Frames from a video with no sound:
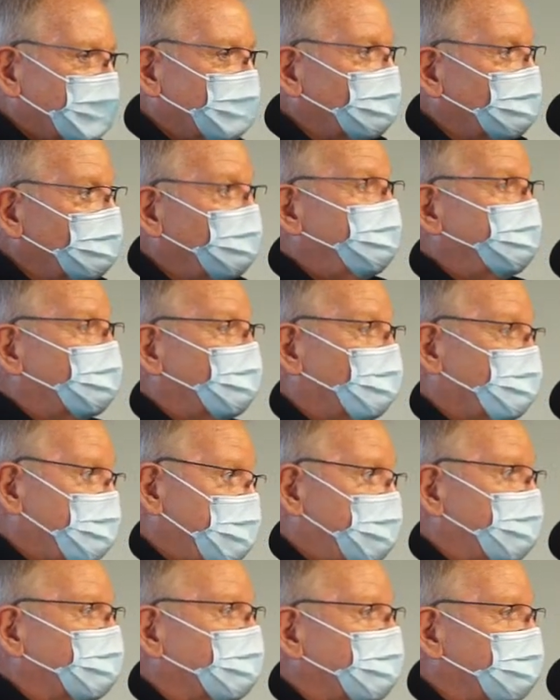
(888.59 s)
We'll bill
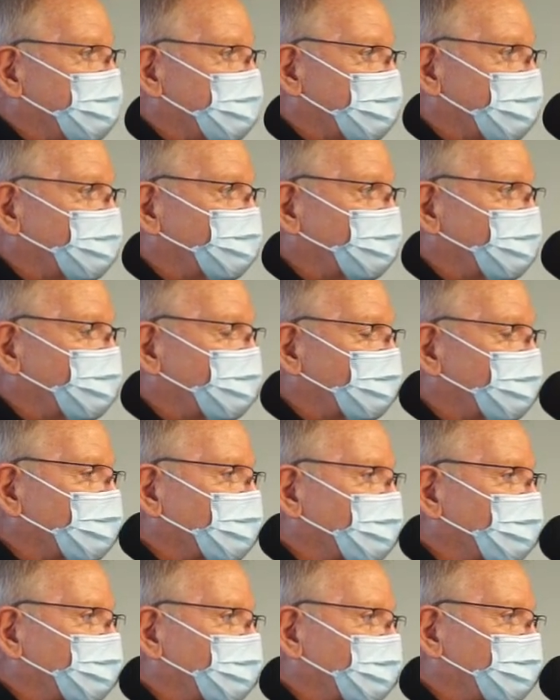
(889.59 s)
Medicare for
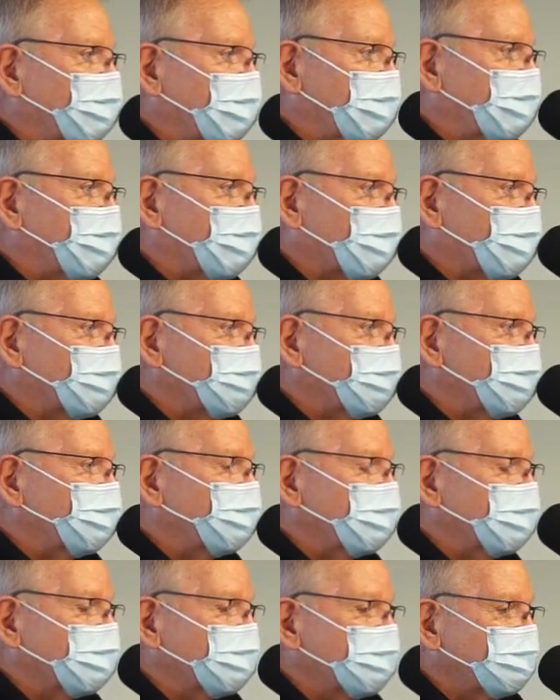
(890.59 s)
you know the Medicare
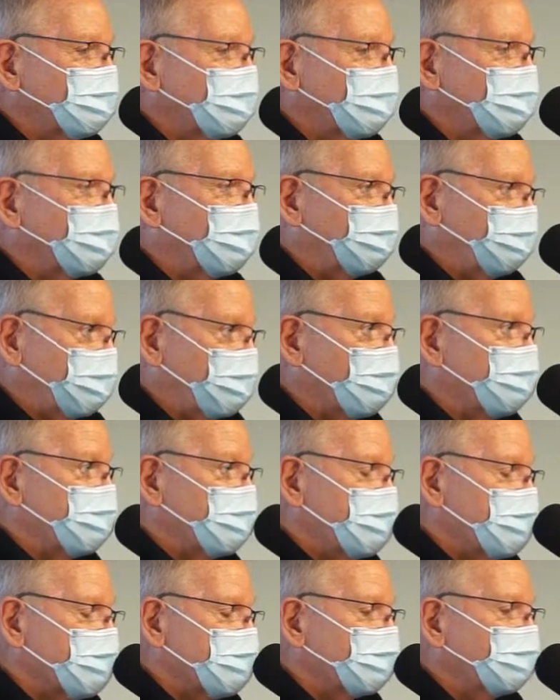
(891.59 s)
recipients that have come
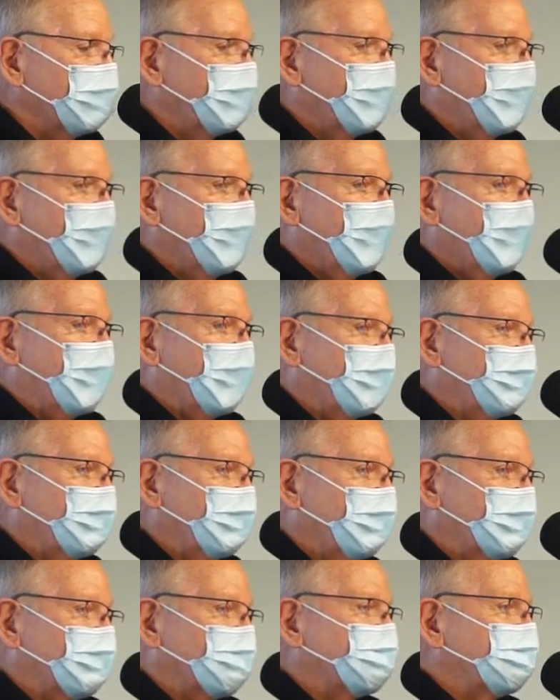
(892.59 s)
in and
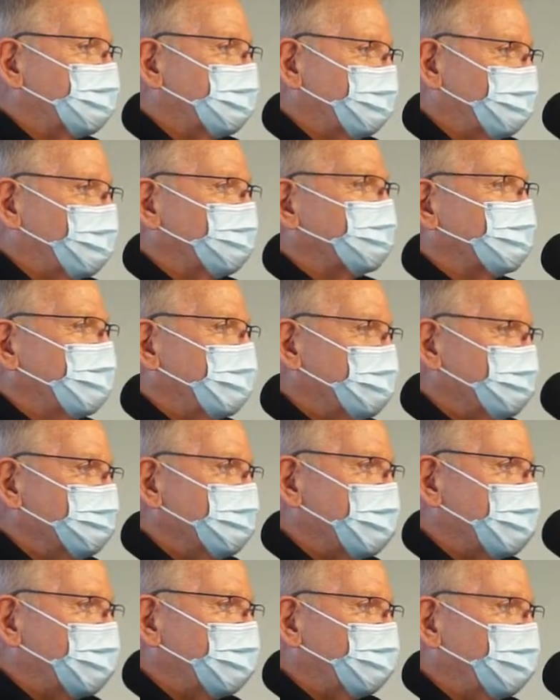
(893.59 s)
then instead of us getting
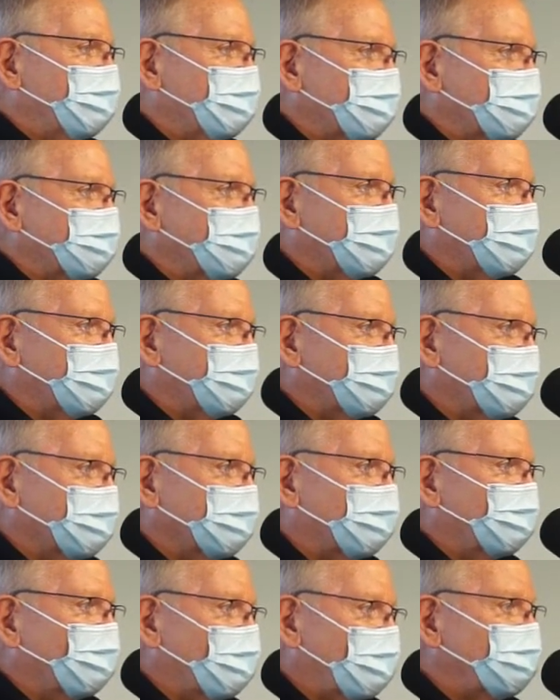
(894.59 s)
money, they're going to say,
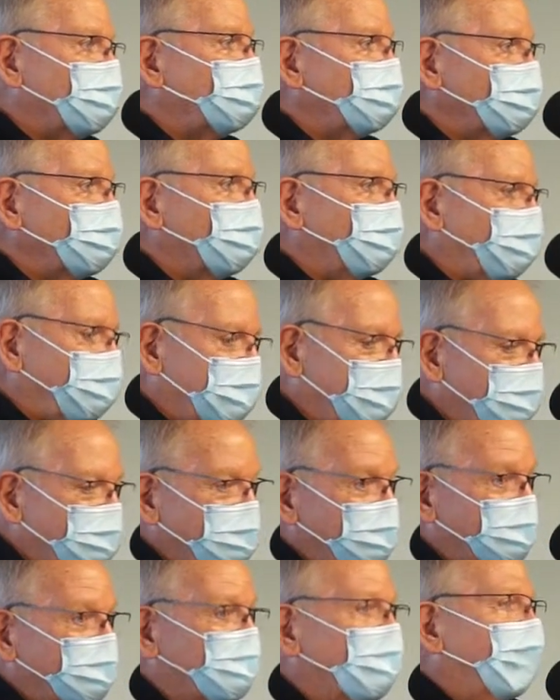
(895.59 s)
we should have paid
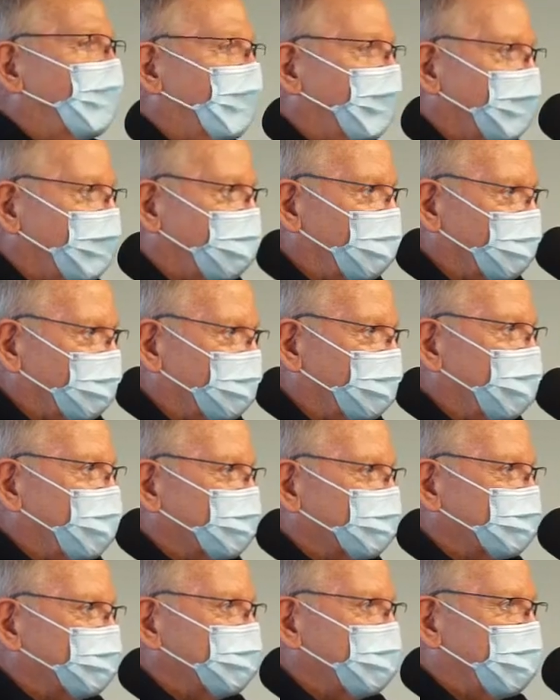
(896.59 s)
you
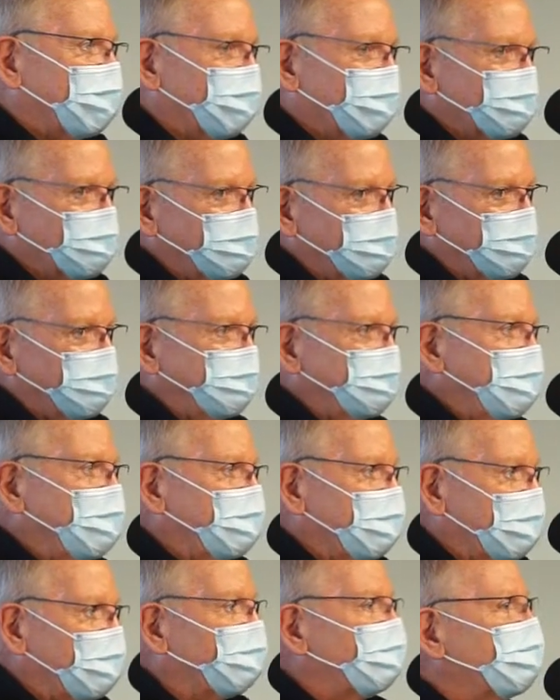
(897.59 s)
$100,000,
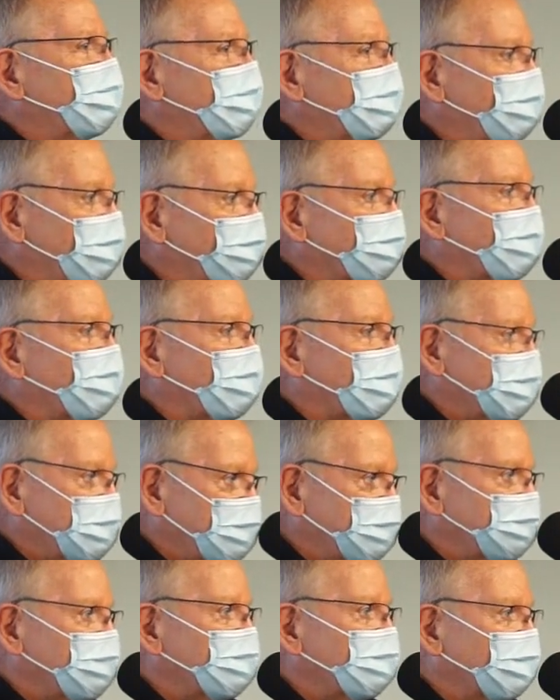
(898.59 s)
take it out of the money we've already
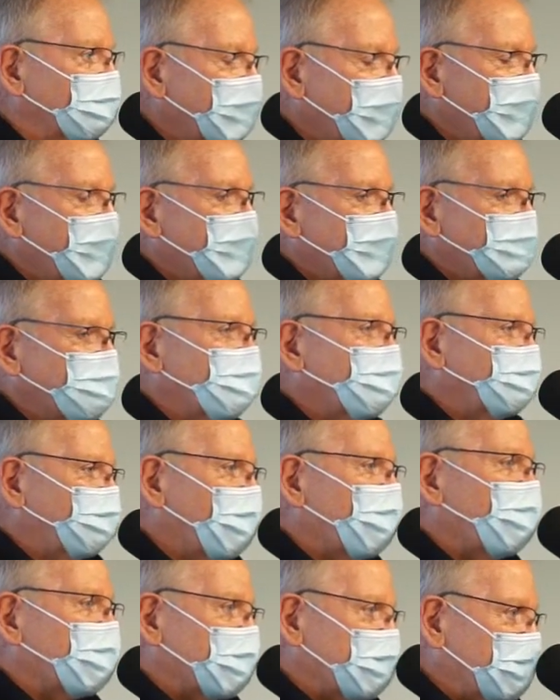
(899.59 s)
given you. Right. So we've
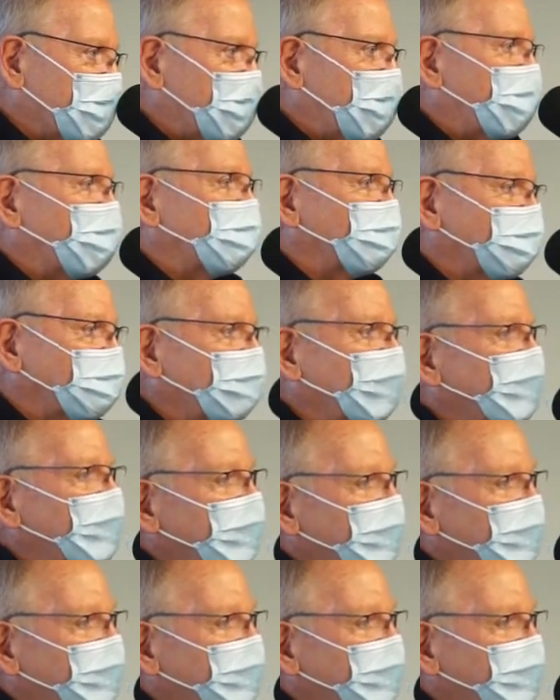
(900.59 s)
already got it.